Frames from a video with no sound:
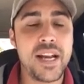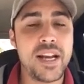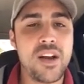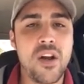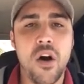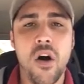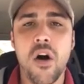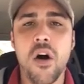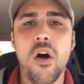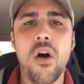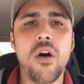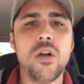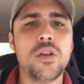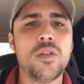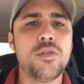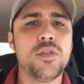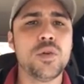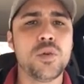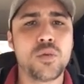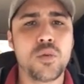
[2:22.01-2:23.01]
and all
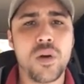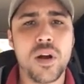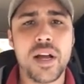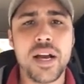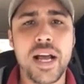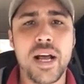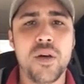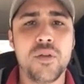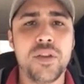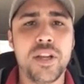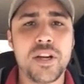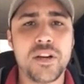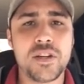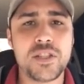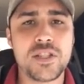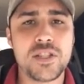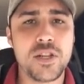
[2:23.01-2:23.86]
of you run out there and